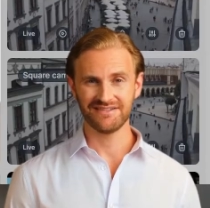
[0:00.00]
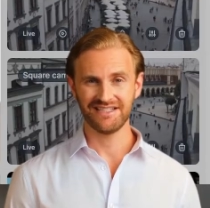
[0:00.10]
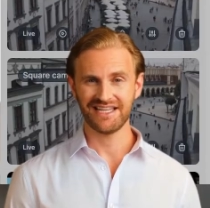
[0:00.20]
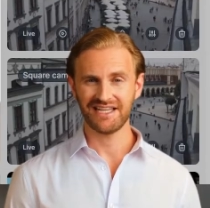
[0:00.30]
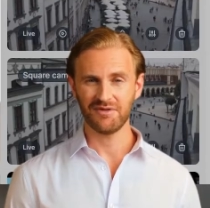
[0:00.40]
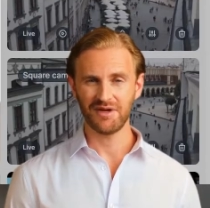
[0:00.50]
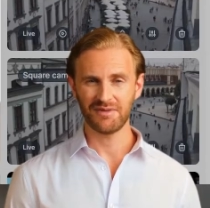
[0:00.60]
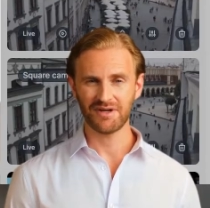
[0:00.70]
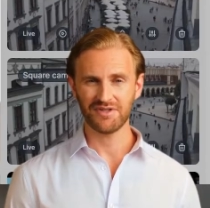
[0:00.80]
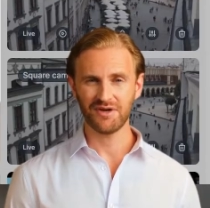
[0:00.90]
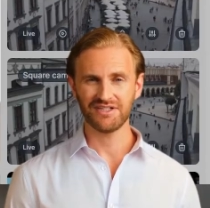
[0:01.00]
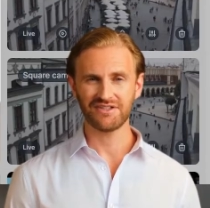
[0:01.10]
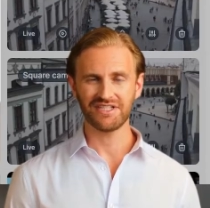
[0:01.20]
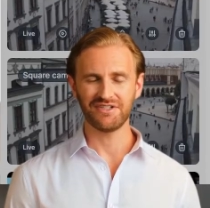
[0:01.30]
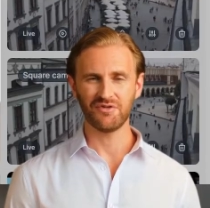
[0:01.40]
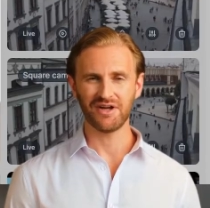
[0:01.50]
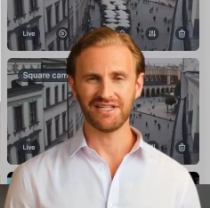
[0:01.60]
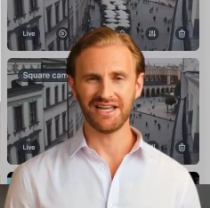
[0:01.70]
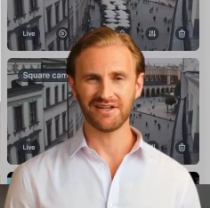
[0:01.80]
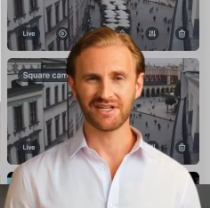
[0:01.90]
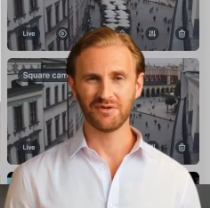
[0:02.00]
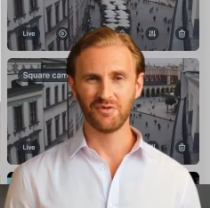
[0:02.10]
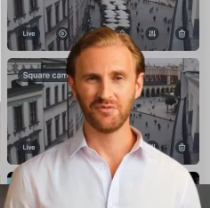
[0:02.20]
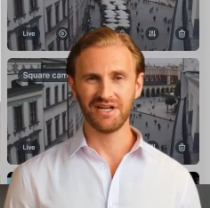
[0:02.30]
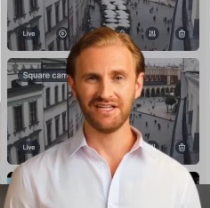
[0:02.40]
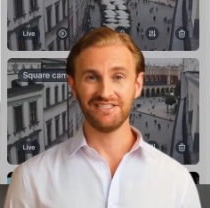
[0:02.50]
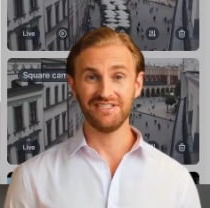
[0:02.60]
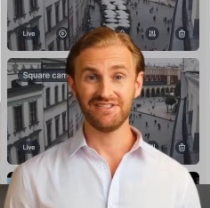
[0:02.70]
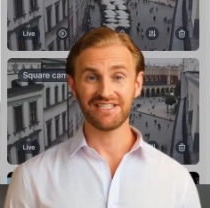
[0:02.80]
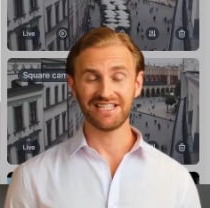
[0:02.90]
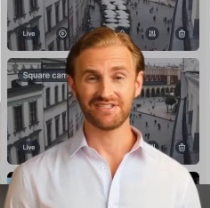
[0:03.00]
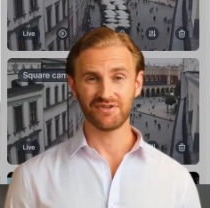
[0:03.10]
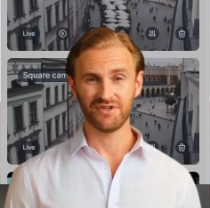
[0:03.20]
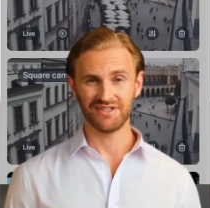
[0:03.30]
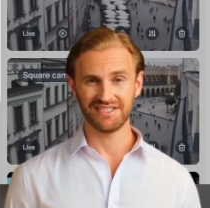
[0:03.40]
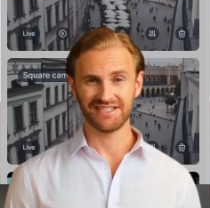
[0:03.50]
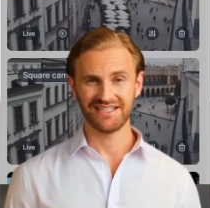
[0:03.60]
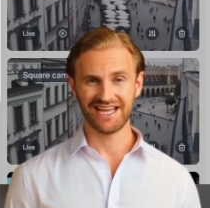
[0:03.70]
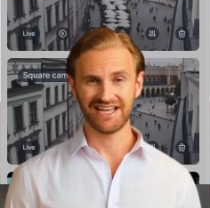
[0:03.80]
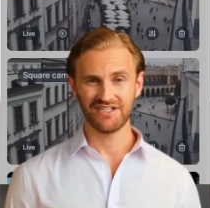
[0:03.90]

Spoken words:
Any people who enter this green area will be considered intruders, and